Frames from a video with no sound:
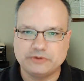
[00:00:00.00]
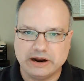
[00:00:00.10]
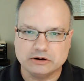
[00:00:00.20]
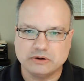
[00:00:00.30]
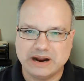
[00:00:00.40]
for
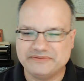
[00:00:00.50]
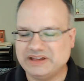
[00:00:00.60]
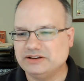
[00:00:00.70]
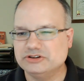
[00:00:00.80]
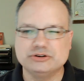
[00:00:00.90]
aircraft.
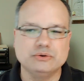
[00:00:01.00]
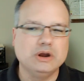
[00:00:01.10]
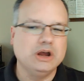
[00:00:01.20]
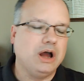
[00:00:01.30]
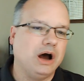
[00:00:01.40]
They could do
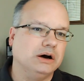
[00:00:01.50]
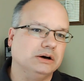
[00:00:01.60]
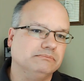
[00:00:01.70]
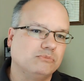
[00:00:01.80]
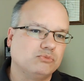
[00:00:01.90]

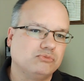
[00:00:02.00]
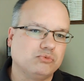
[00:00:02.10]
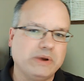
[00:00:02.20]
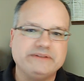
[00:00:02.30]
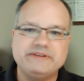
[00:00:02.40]
um,
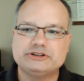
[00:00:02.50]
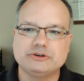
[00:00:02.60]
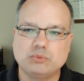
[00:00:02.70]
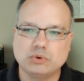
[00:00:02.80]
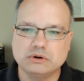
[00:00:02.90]

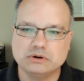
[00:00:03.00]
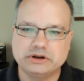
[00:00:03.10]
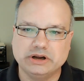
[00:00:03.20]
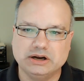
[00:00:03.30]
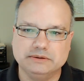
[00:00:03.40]
renovation
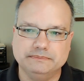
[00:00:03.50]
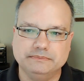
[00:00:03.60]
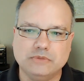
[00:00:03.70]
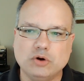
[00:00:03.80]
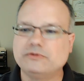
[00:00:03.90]
work,
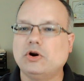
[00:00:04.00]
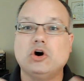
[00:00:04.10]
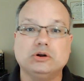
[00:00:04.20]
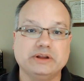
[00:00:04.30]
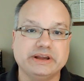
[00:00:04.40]
um,
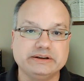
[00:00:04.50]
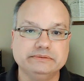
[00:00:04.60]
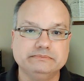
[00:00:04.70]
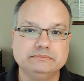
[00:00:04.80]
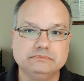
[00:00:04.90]
overhauling
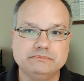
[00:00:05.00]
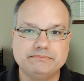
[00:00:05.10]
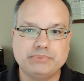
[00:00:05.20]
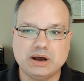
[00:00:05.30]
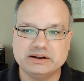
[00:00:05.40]

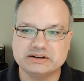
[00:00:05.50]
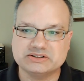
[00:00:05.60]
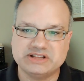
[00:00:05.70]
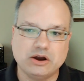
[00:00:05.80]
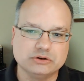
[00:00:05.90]

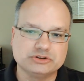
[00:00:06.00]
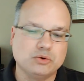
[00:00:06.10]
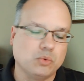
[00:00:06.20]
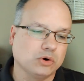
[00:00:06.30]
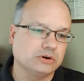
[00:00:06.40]
products. They
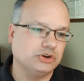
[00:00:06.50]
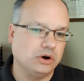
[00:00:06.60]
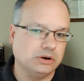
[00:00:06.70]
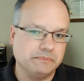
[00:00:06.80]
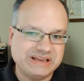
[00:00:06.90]
also worked
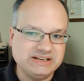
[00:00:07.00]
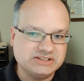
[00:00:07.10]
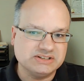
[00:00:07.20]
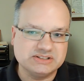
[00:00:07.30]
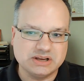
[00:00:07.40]
on
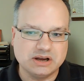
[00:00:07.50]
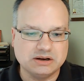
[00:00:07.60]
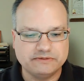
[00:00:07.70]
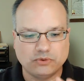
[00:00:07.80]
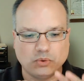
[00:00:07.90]
pieces
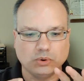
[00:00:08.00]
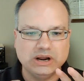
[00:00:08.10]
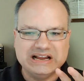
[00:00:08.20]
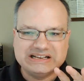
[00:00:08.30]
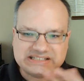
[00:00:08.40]
of or
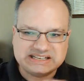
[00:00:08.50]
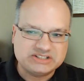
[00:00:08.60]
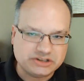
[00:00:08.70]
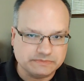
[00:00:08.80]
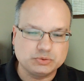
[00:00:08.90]

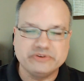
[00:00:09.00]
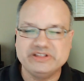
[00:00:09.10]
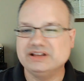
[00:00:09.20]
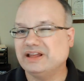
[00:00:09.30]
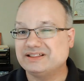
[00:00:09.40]
systems
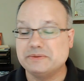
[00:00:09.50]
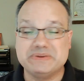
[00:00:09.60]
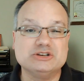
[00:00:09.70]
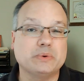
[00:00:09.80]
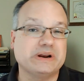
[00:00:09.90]
within, like the
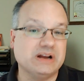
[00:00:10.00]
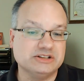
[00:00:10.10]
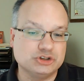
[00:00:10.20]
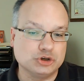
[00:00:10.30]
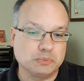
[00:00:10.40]
B
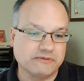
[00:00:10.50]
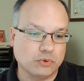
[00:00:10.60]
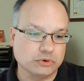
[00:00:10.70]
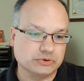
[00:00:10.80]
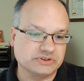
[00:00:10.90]
twenty-nine
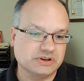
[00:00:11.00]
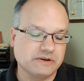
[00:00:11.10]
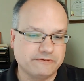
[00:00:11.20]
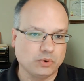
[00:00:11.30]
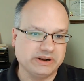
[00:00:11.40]
Superfortress,
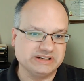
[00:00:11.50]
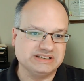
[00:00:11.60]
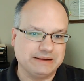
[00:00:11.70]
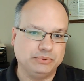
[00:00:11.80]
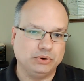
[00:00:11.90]
for
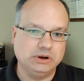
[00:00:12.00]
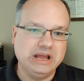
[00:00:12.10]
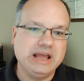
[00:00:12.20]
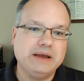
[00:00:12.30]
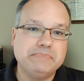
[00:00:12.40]
example.
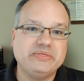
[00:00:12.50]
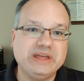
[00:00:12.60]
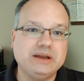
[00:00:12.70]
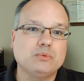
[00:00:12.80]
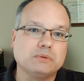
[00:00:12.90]
But
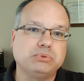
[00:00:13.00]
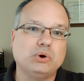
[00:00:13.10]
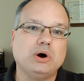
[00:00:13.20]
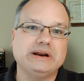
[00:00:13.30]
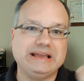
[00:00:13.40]
they were
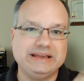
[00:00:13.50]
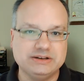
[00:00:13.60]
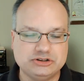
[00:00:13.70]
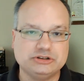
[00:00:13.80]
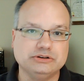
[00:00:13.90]
brought
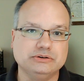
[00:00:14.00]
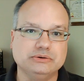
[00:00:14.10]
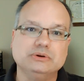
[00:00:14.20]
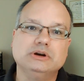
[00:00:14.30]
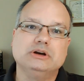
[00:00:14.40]

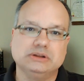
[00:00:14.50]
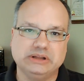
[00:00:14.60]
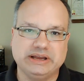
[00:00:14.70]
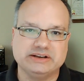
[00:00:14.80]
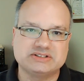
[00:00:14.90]
into
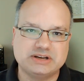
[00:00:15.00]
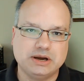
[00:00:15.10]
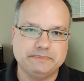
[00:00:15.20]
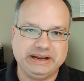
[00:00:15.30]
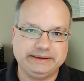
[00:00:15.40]
Ling's
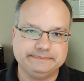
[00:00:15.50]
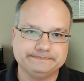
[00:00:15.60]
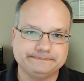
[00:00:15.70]
company.